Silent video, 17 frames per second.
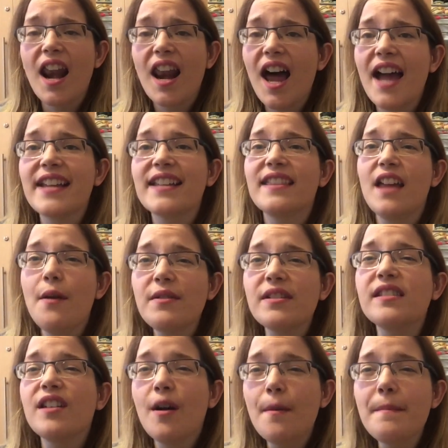Like, there
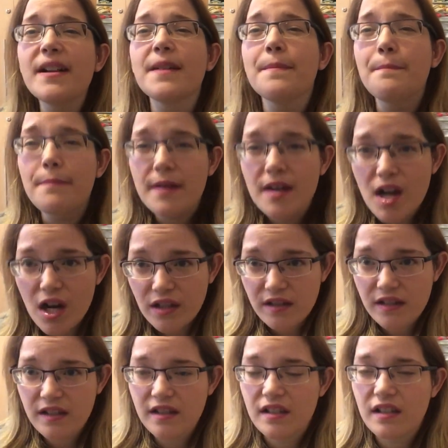were so many
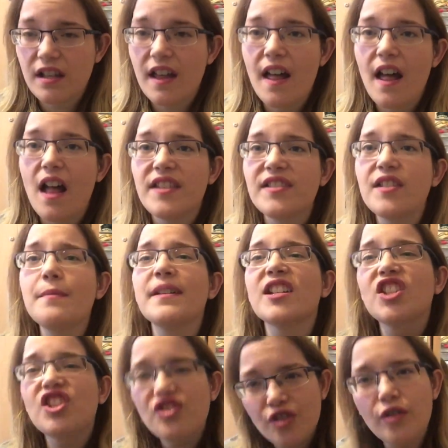plots, so
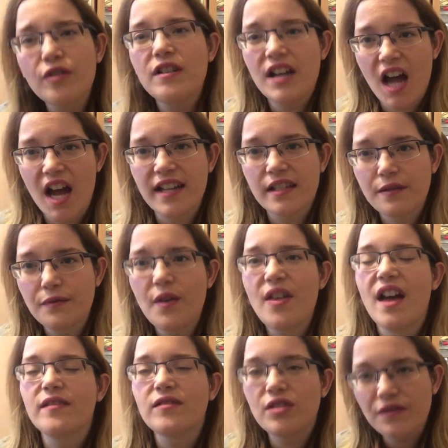many storylines for
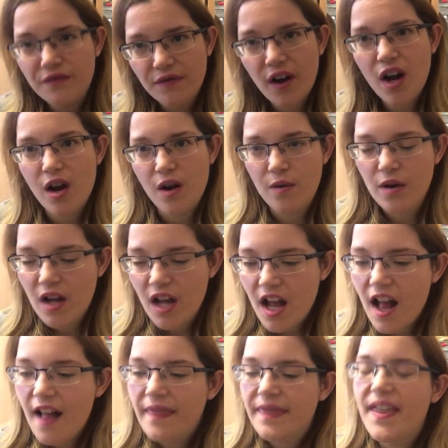them to follow
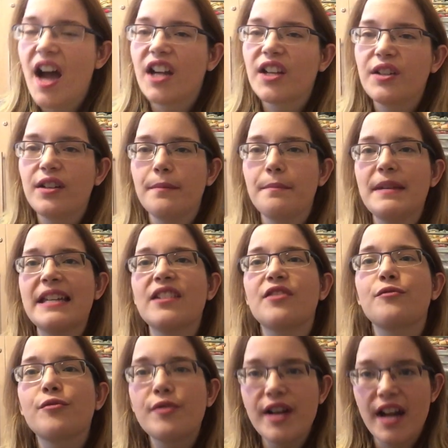that could have been
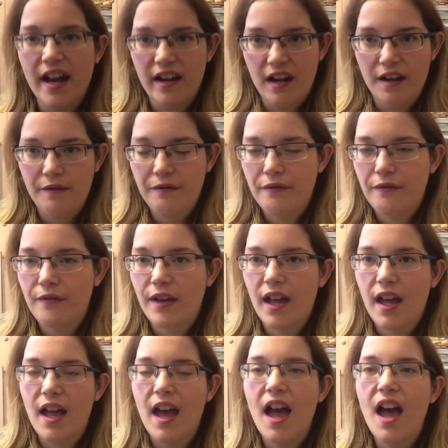creative.
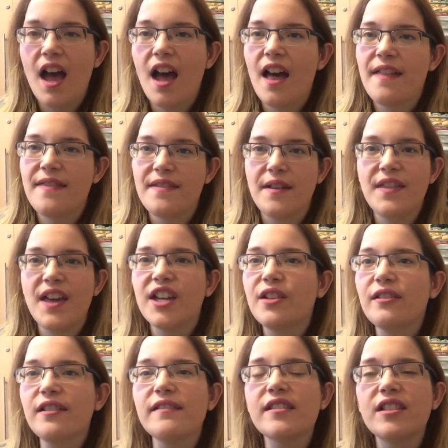They
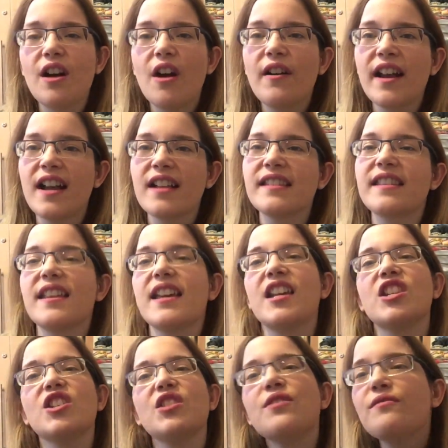could have shown us the
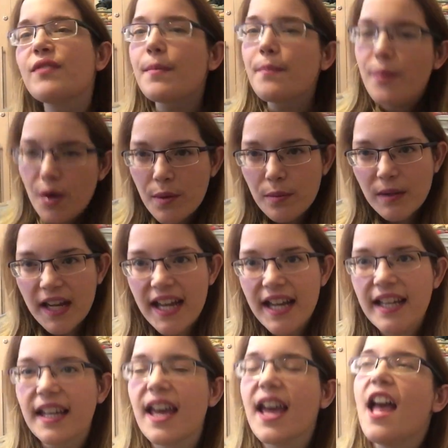New
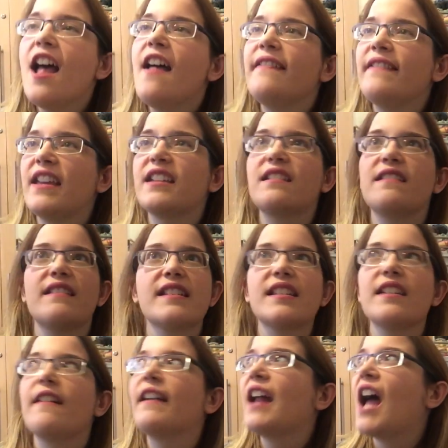Republic. They could have
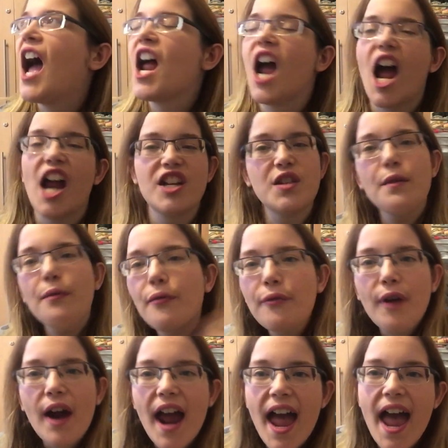shown a new
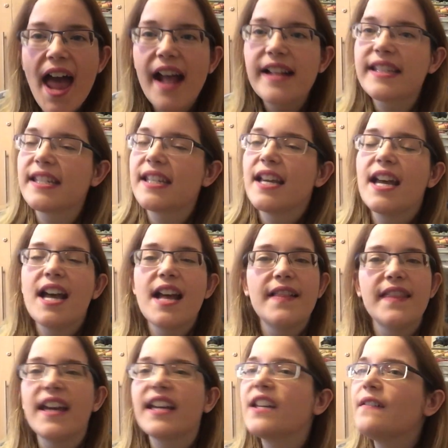threat.
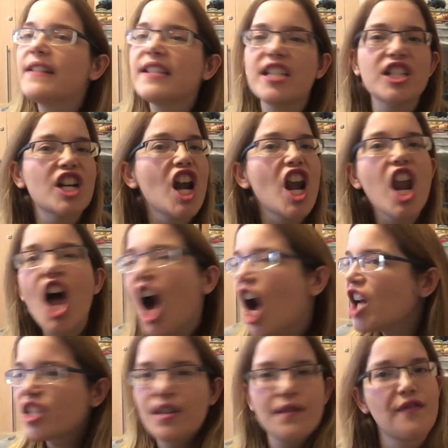They could have done
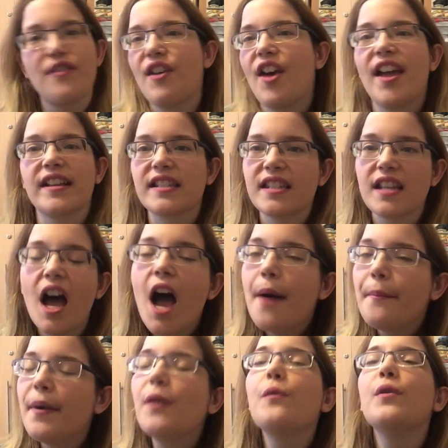lots of things.
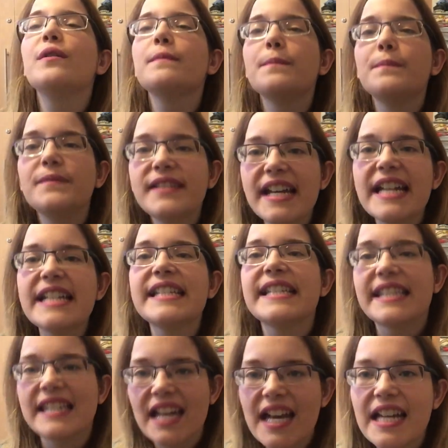But what they
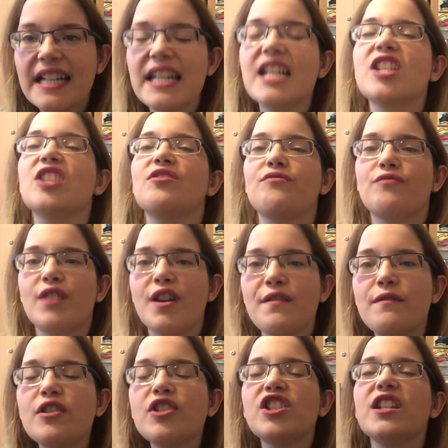did is
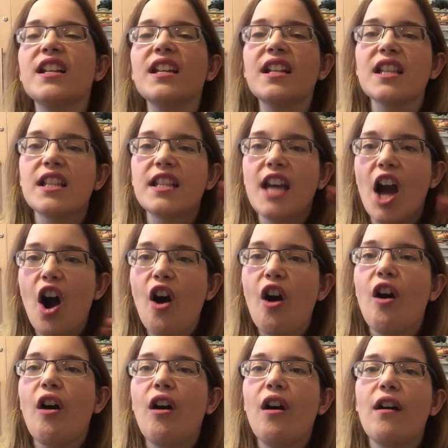rebooting the
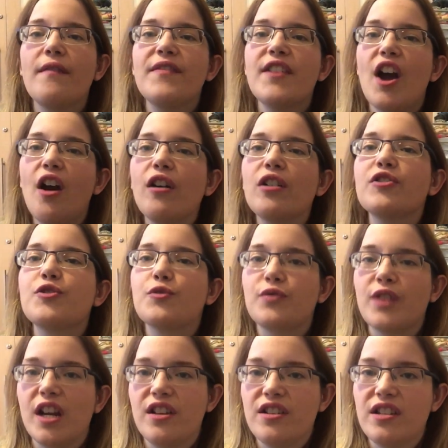old
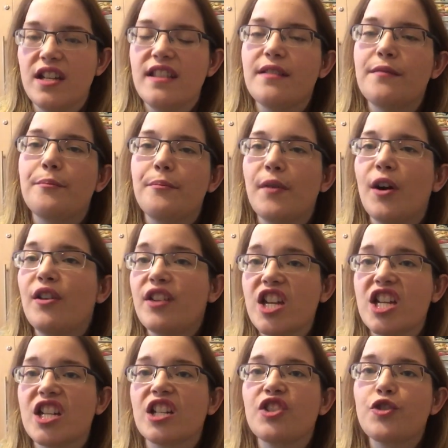trilogy, the
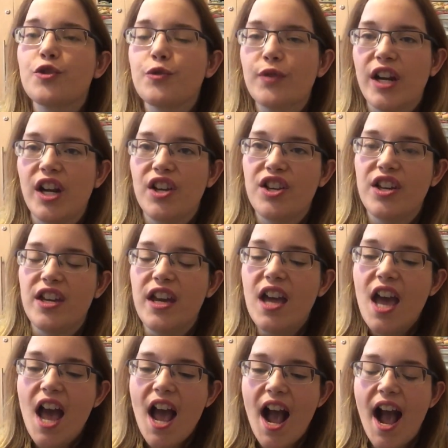original trilogy,
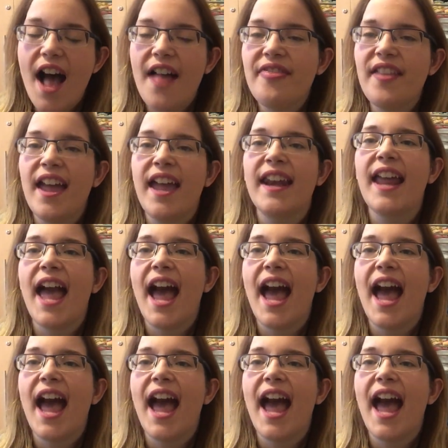and then